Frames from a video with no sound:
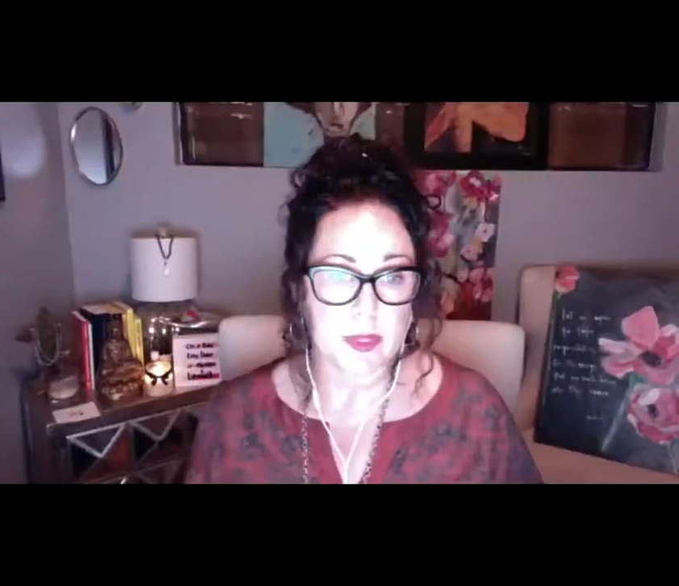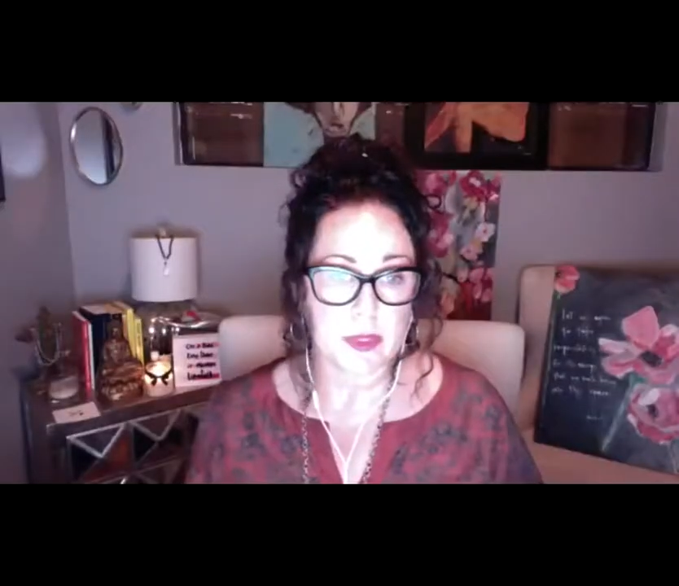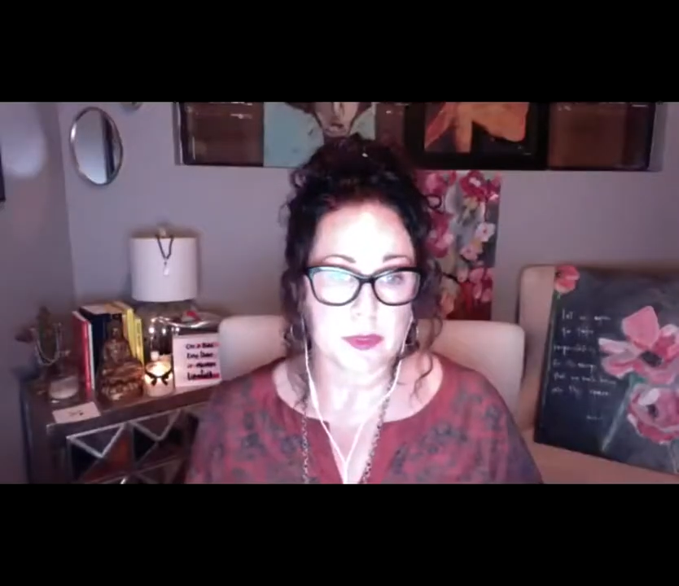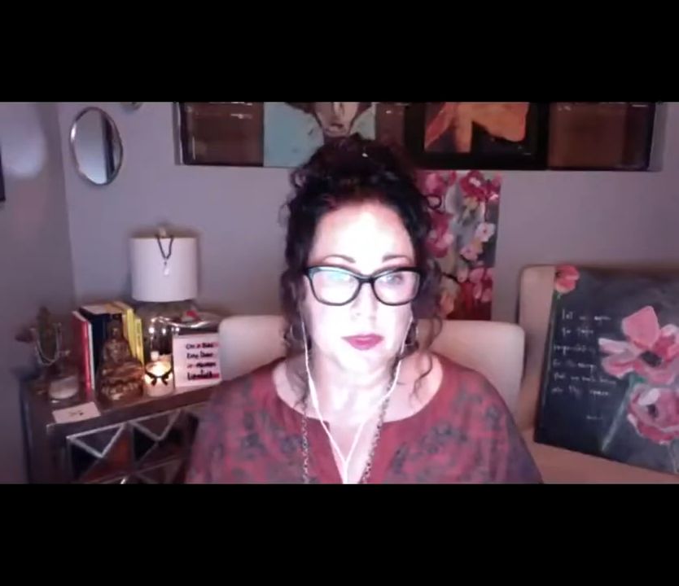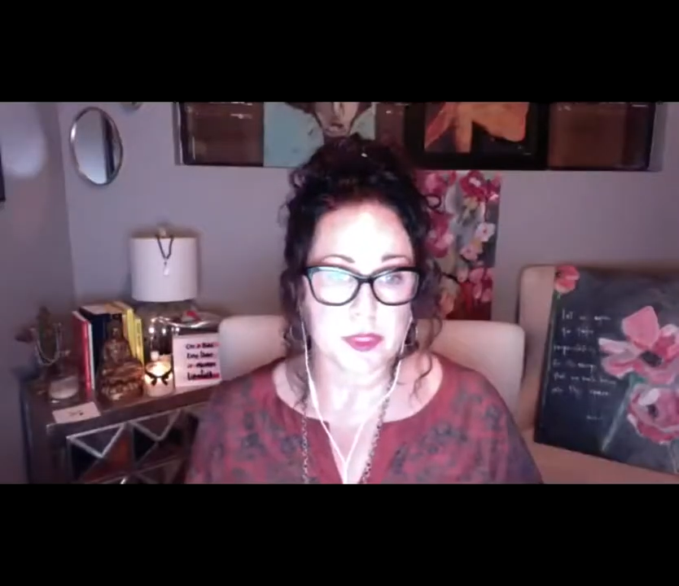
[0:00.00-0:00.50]

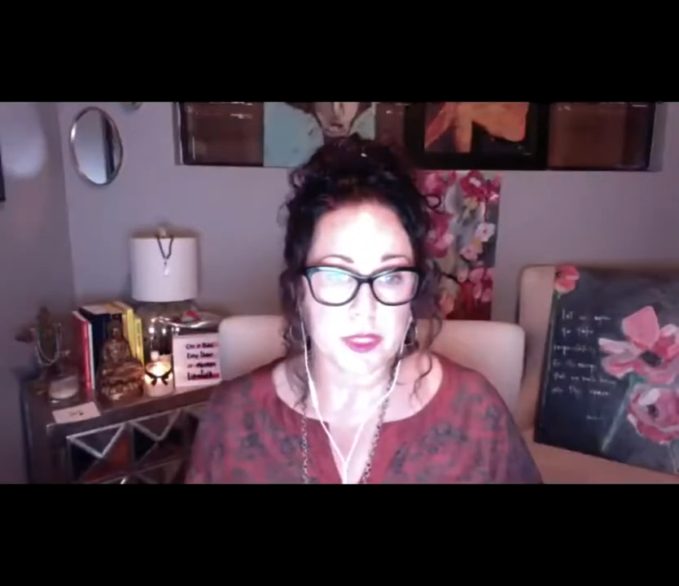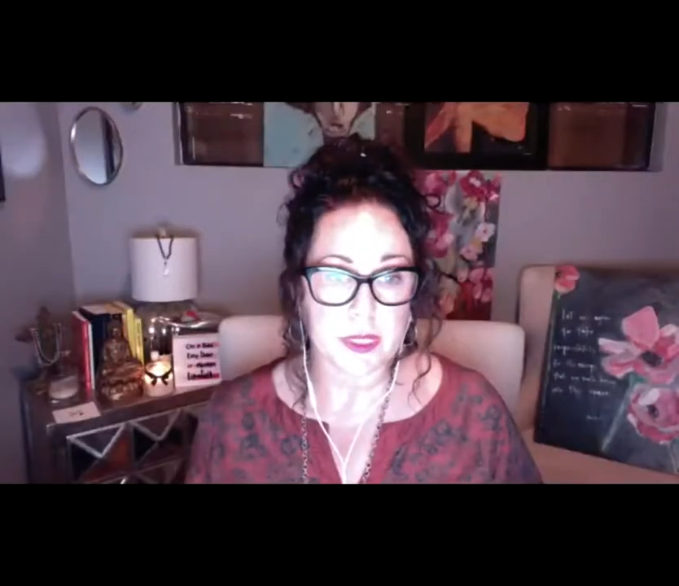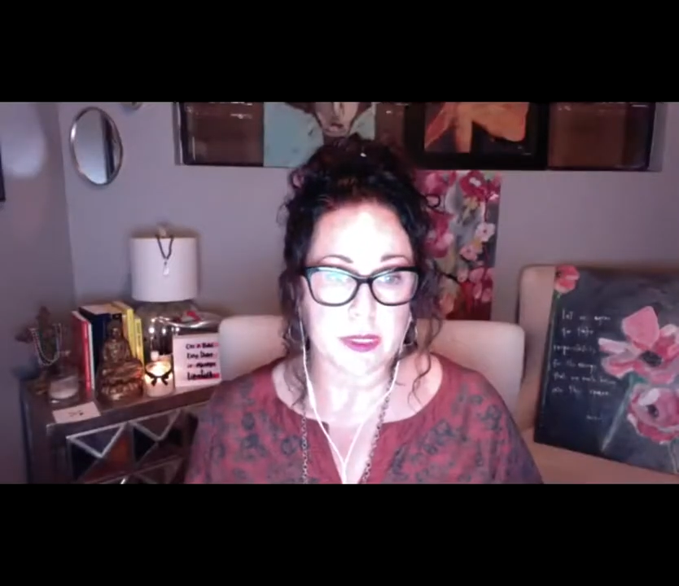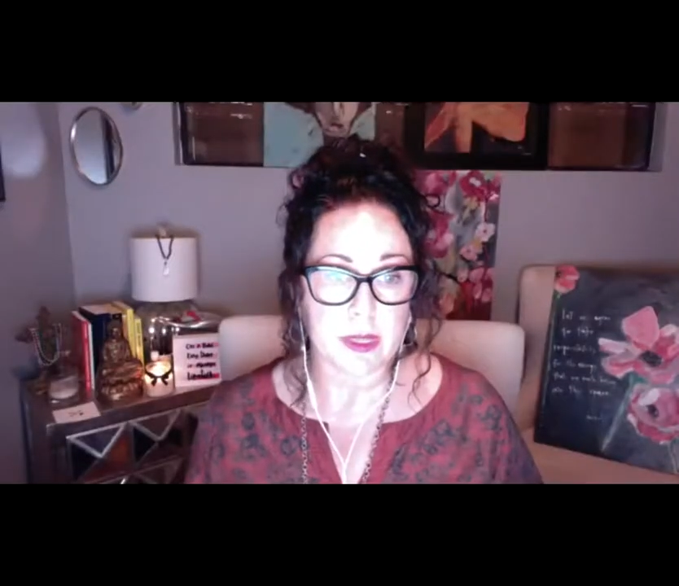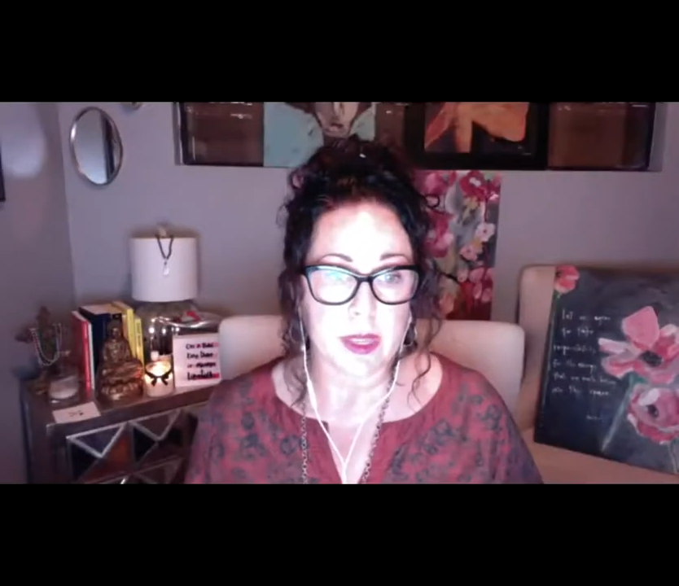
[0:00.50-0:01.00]
Laura
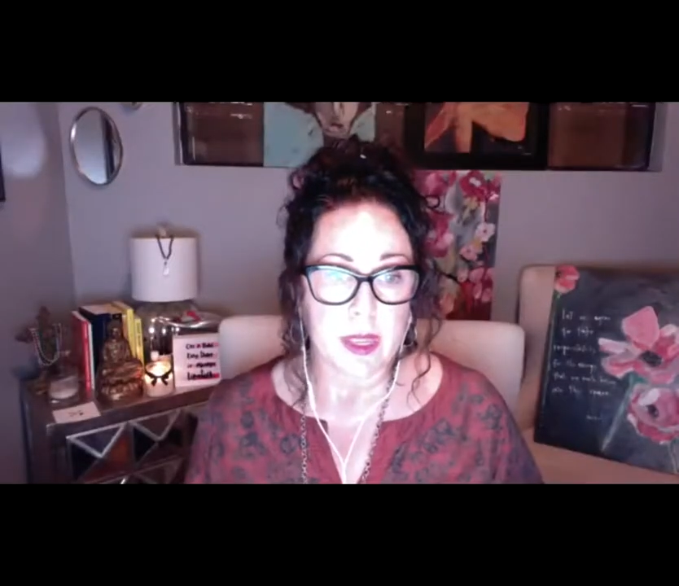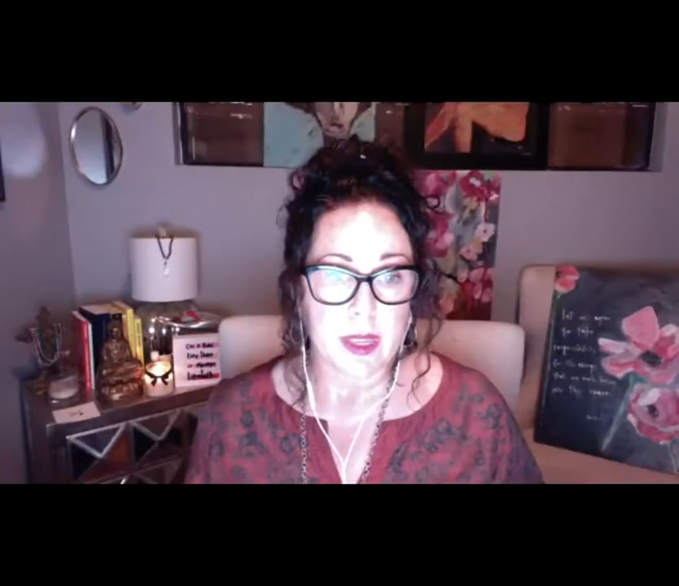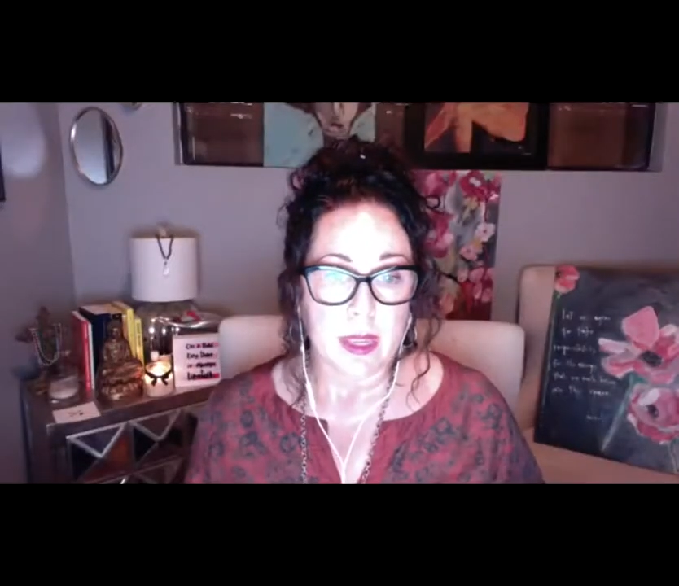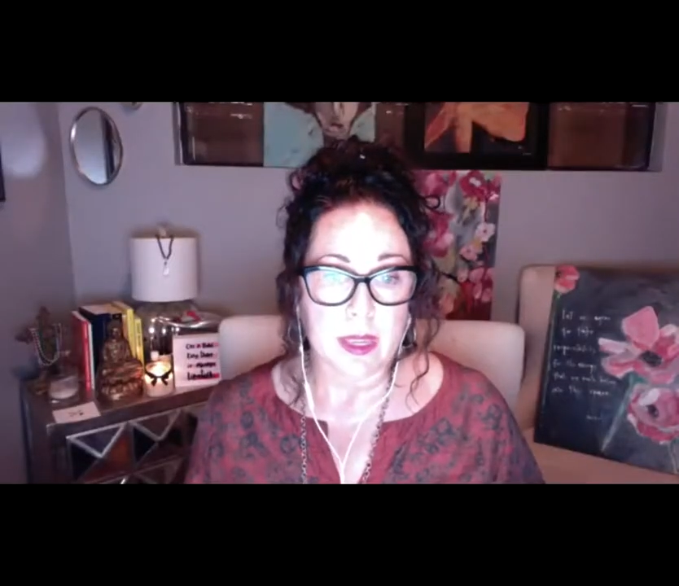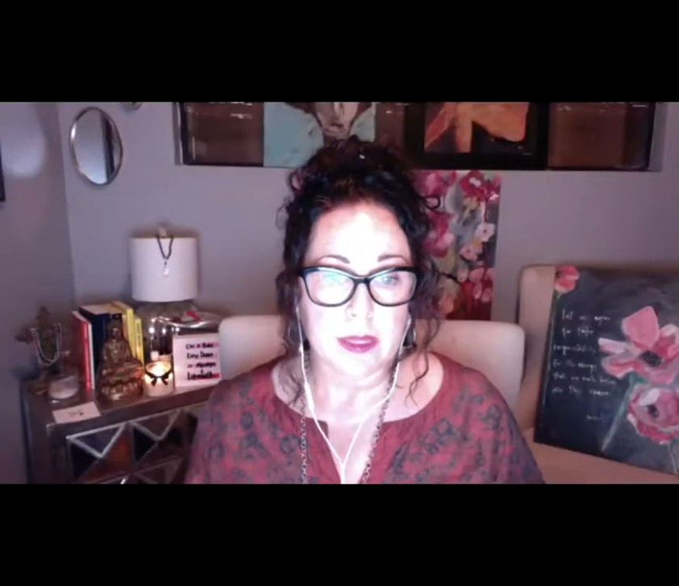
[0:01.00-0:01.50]
Jane.
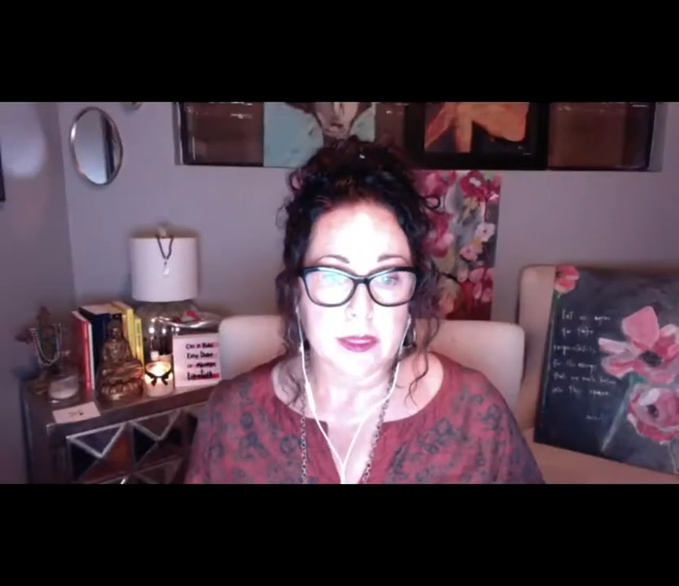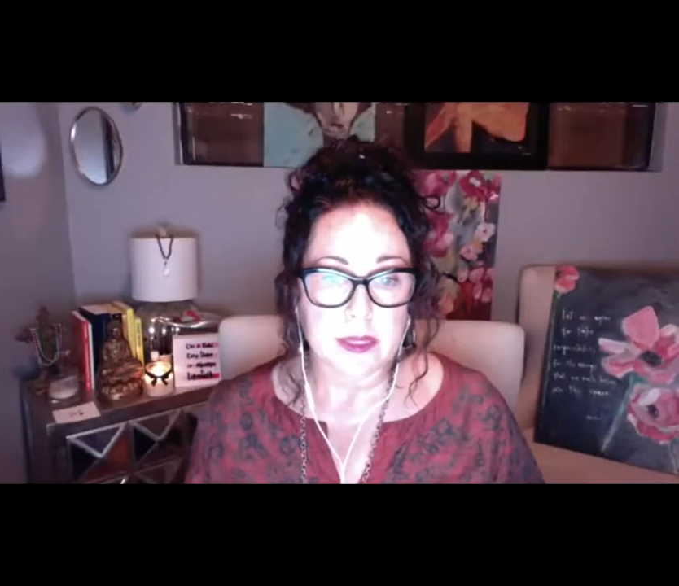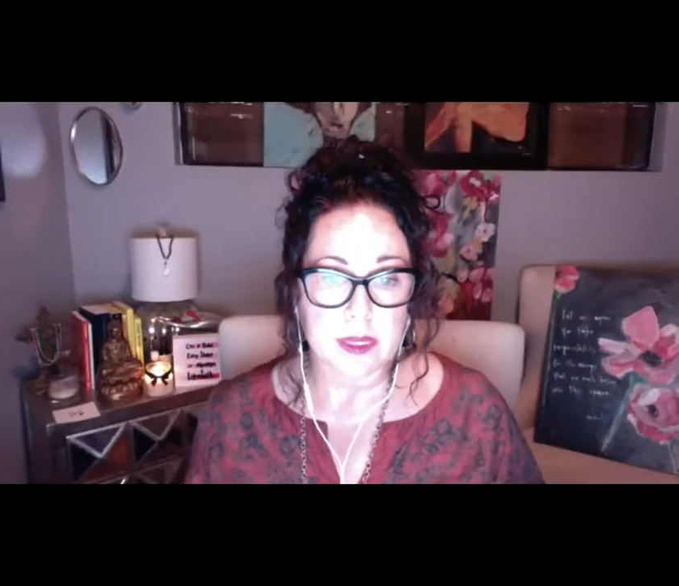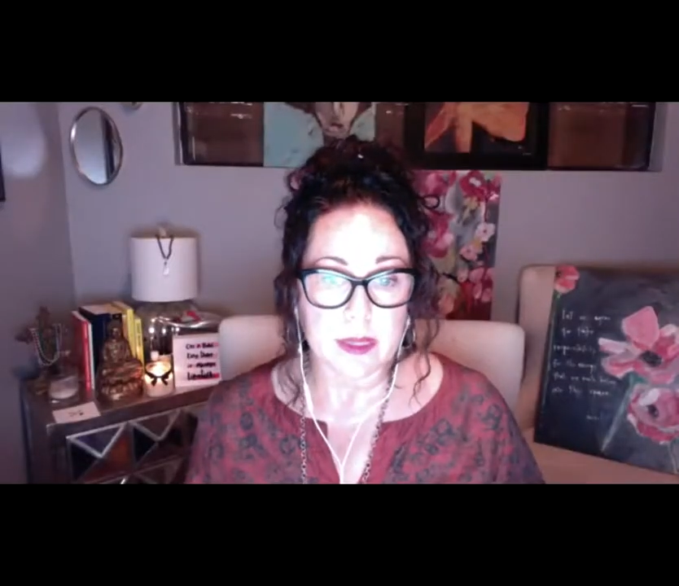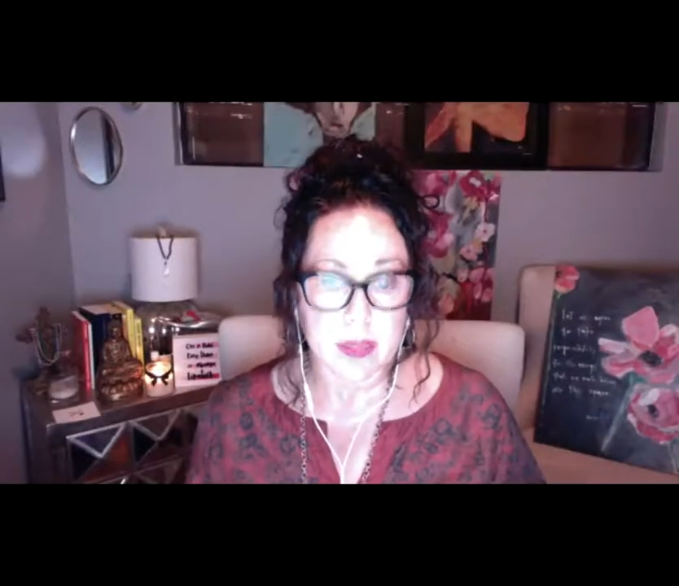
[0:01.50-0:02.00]
And uh,